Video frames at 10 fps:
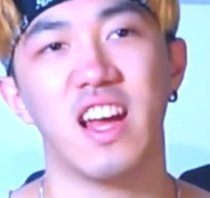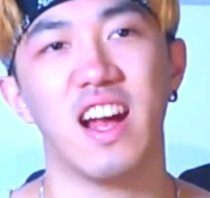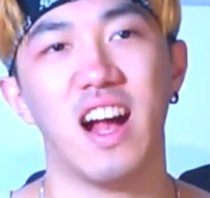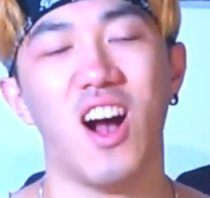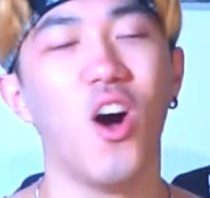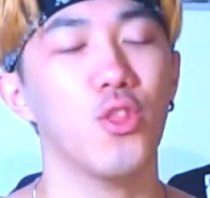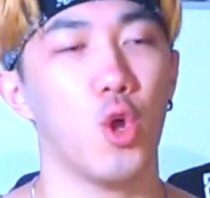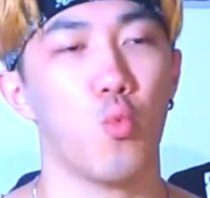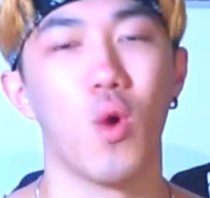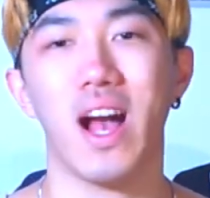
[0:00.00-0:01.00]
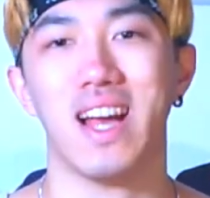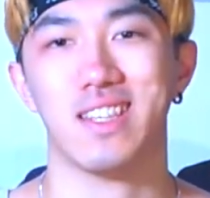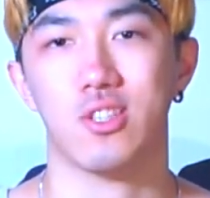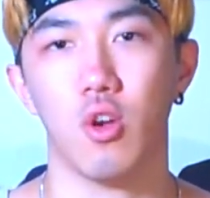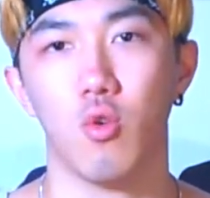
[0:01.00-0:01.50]
on the rise.
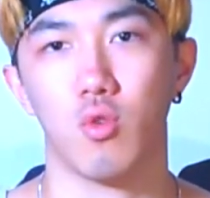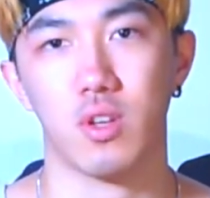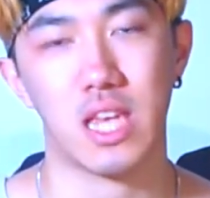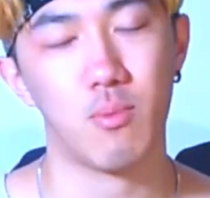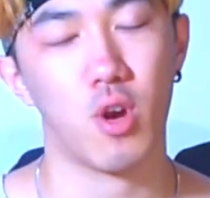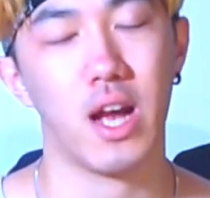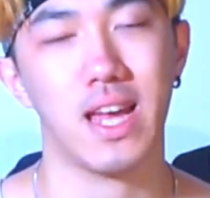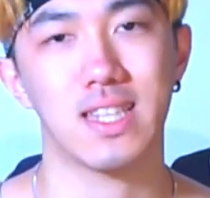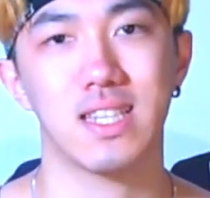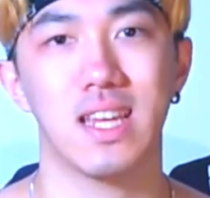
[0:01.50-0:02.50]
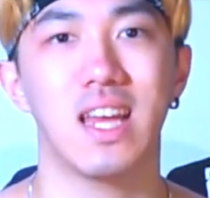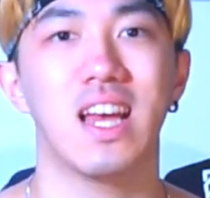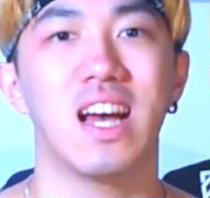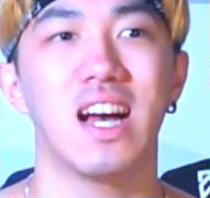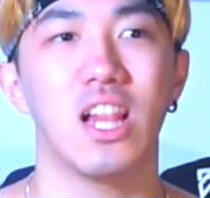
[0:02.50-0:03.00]
So keep your heads
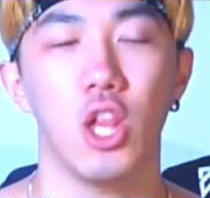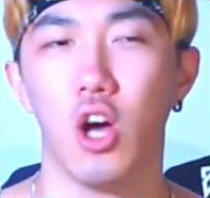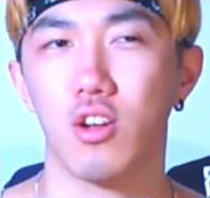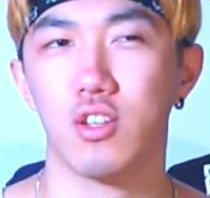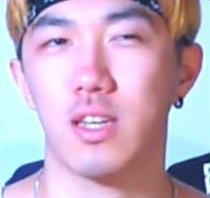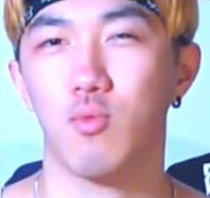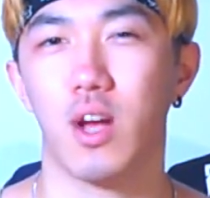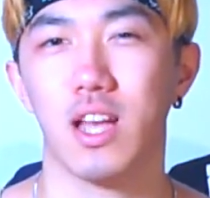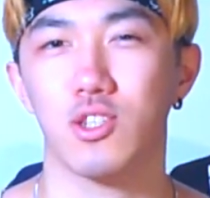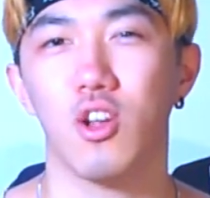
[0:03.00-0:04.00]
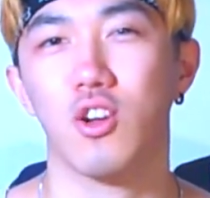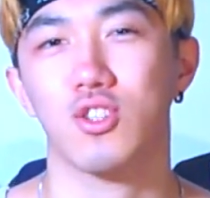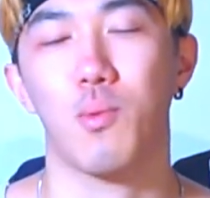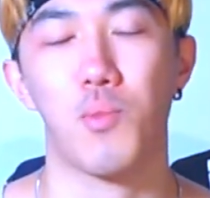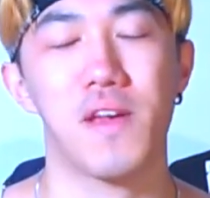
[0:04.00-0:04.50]
locked, keep your eyes locked
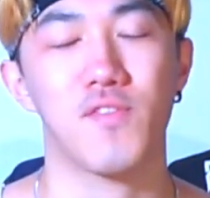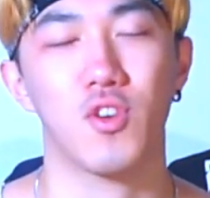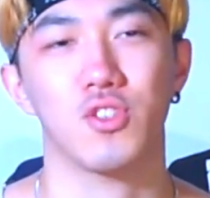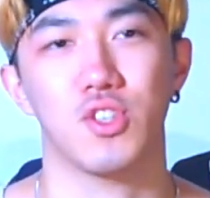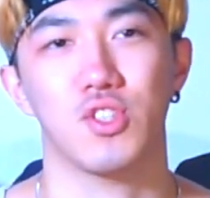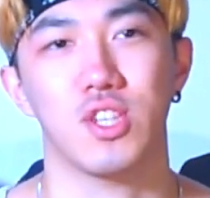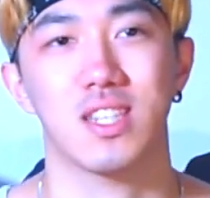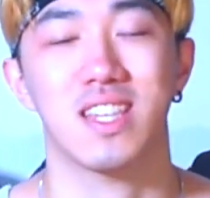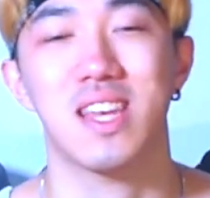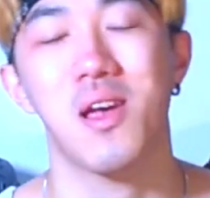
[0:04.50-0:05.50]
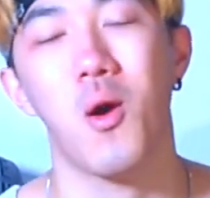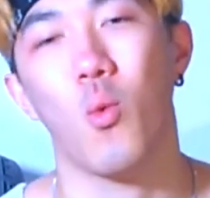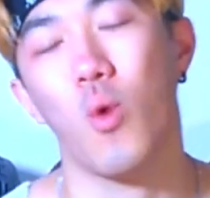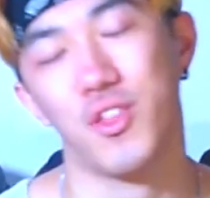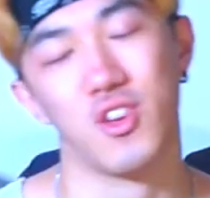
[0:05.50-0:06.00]
on Brave Girls, and to see
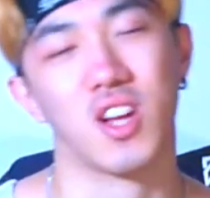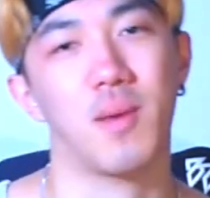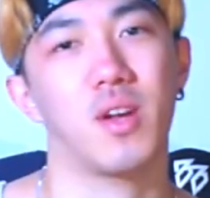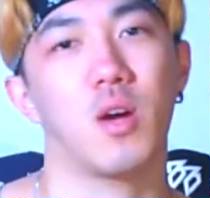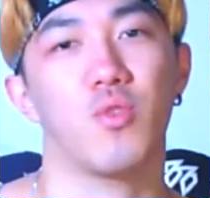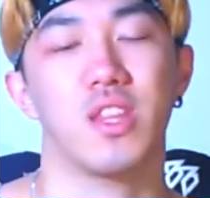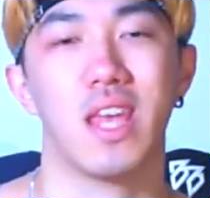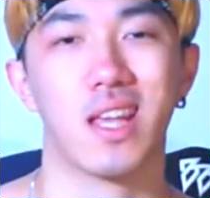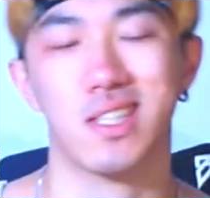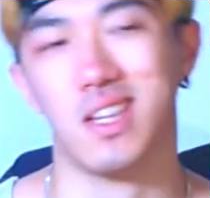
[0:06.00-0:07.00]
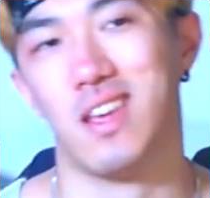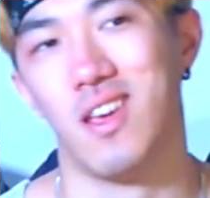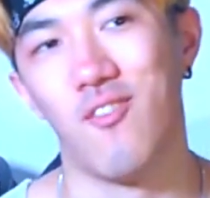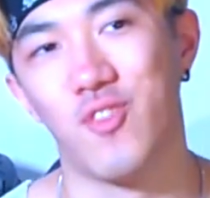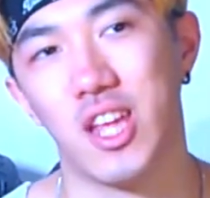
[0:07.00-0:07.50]
what they're coming up with next. And
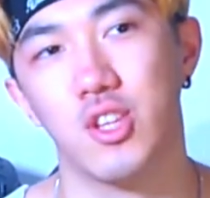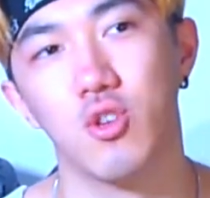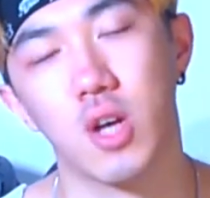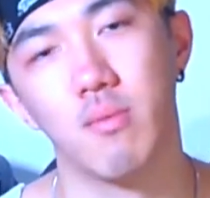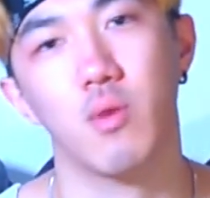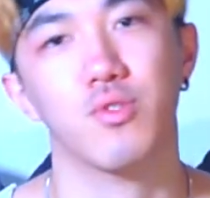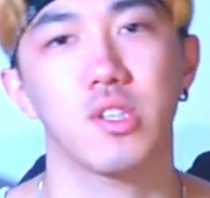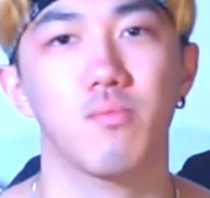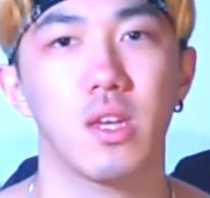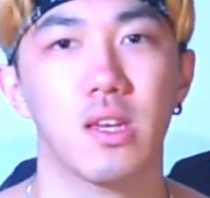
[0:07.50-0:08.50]
if they do come up with something,